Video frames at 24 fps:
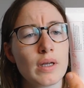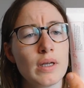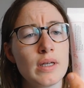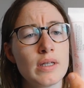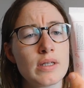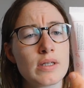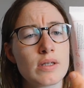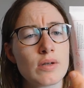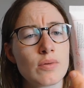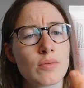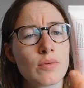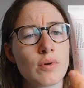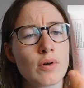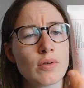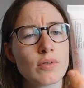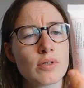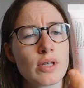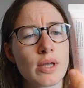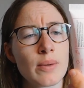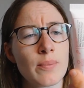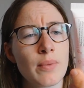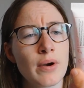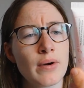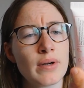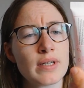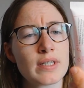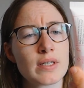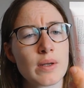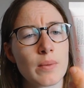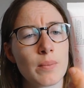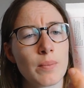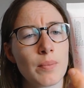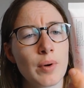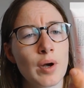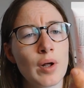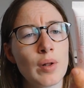It's a rose and berries
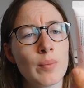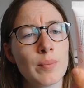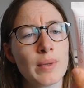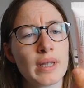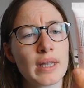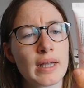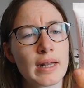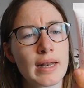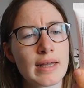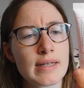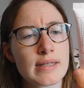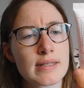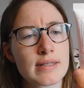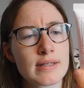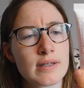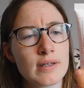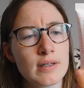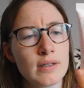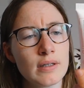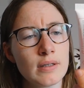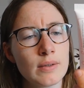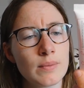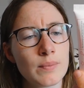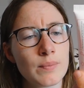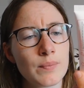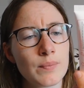balmy cleanser